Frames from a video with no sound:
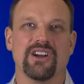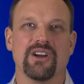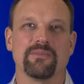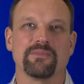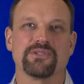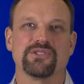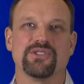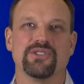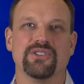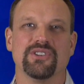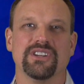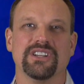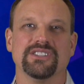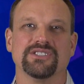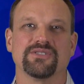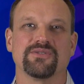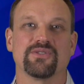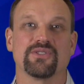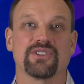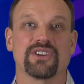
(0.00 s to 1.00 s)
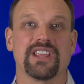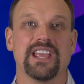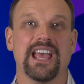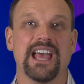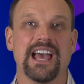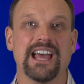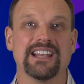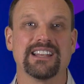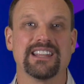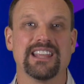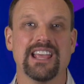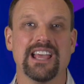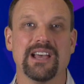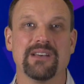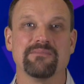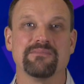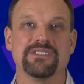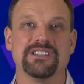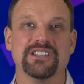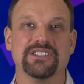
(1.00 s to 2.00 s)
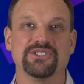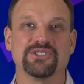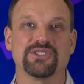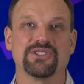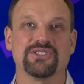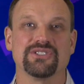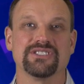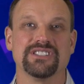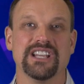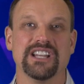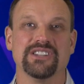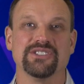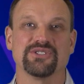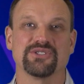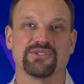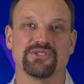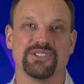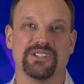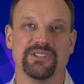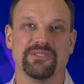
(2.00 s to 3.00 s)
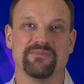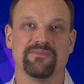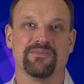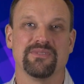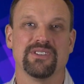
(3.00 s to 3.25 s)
opportunities for CAD/CAM digital dentistry.